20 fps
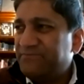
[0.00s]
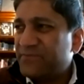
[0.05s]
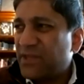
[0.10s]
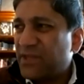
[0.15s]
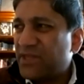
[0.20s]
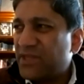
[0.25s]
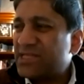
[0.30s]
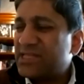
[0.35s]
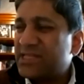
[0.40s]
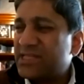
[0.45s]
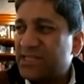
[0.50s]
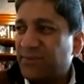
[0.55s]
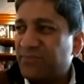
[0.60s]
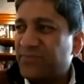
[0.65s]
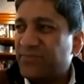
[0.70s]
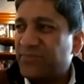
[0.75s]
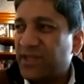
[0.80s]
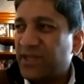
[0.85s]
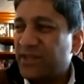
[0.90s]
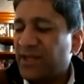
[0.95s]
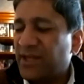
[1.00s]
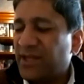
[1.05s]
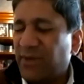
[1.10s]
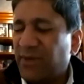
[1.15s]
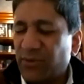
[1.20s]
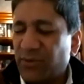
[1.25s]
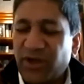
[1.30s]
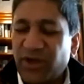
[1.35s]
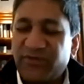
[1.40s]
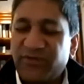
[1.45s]
this is something that
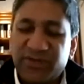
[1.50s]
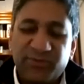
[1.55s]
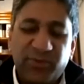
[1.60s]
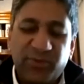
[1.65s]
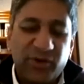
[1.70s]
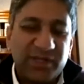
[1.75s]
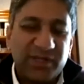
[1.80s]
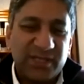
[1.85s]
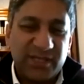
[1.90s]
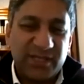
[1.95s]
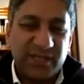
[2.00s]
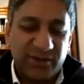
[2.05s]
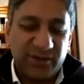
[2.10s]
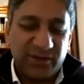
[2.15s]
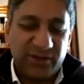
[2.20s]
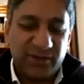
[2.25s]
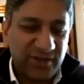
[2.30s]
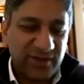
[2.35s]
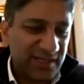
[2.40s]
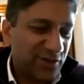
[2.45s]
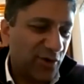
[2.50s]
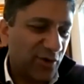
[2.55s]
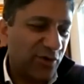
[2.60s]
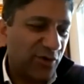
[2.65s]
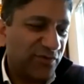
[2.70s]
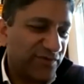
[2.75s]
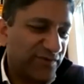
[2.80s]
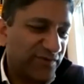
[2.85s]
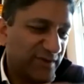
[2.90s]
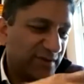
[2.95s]
my wife has pointed out. She said,
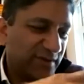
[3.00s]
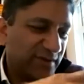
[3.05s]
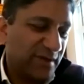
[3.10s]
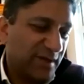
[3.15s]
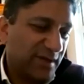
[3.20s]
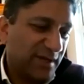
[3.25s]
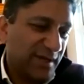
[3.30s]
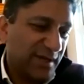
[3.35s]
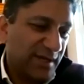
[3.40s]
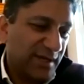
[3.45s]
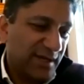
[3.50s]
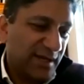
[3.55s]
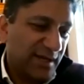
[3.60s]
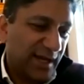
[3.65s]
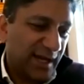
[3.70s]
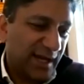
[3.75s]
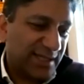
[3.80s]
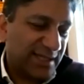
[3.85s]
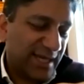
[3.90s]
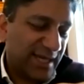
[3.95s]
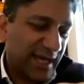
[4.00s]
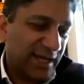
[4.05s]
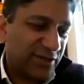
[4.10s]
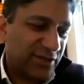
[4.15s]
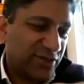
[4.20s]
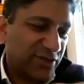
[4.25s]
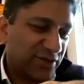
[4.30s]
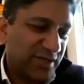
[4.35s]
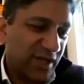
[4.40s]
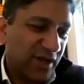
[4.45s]
you often
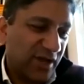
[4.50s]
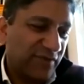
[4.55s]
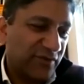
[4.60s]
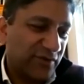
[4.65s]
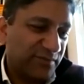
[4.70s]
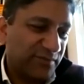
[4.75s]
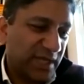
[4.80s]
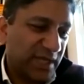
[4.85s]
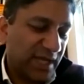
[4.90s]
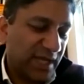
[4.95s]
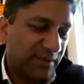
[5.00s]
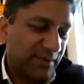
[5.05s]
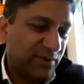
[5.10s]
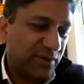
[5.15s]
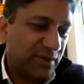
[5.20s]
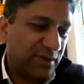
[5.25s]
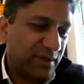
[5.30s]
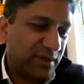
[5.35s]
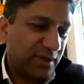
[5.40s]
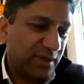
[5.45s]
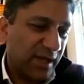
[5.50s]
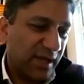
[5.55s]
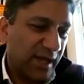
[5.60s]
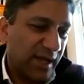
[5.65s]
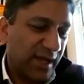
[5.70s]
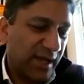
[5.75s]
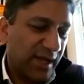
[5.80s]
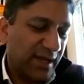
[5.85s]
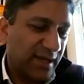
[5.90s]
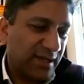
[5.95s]
attach yourself or become
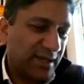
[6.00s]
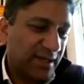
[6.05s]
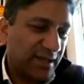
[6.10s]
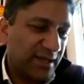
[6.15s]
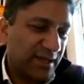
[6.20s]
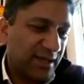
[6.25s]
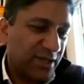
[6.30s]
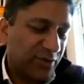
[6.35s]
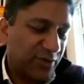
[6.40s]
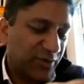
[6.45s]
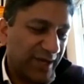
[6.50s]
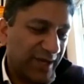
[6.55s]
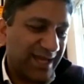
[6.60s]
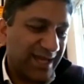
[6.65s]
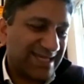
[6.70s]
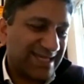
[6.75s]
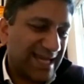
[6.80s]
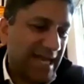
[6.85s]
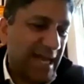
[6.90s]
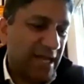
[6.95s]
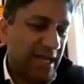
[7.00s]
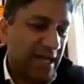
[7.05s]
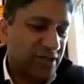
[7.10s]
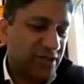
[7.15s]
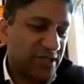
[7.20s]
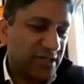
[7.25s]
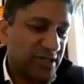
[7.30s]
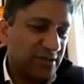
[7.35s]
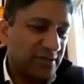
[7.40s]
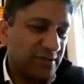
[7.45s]
quite
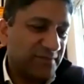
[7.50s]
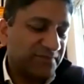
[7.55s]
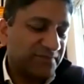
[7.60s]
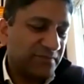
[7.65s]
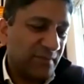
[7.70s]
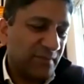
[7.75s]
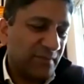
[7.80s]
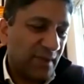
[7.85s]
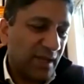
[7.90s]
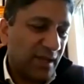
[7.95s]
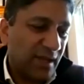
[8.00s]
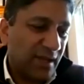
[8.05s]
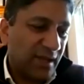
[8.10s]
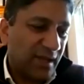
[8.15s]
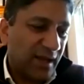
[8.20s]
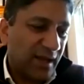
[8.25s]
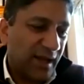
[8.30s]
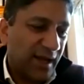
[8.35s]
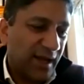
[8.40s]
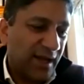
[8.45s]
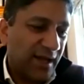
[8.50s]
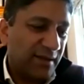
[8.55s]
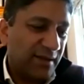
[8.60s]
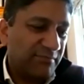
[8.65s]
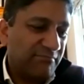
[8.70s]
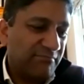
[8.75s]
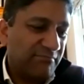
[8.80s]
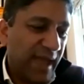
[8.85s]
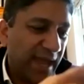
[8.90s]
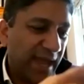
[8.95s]
attached to
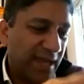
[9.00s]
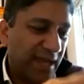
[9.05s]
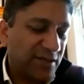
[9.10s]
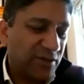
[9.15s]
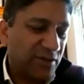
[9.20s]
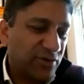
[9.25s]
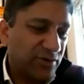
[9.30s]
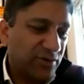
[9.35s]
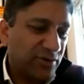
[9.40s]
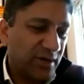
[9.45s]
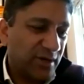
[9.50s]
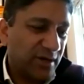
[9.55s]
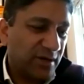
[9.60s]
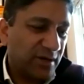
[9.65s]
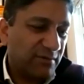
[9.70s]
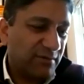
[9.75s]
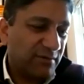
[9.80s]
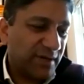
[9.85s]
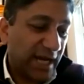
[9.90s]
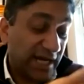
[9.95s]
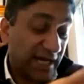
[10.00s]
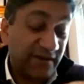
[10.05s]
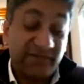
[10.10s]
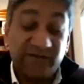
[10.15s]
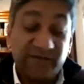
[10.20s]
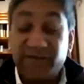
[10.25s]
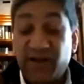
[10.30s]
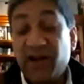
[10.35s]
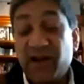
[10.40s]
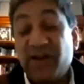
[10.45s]
men who are kind of
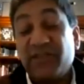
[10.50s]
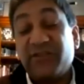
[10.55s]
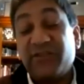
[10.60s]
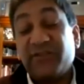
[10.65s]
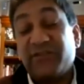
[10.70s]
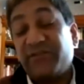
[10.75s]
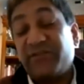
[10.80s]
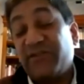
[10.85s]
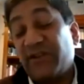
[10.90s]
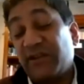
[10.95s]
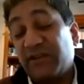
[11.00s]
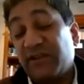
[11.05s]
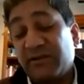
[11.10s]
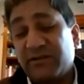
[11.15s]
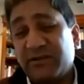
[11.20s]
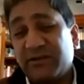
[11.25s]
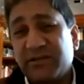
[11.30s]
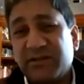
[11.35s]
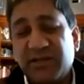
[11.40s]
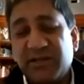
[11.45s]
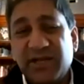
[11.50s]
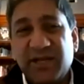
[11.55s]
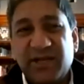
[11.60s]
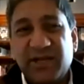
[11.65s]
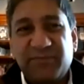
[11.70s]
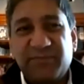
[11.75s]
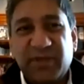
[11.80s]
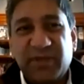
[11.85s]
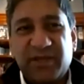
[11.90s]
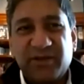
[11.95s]
father figures,
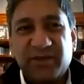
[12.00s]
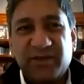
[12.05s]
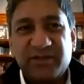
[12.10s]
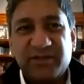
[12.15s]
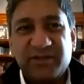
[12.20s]
because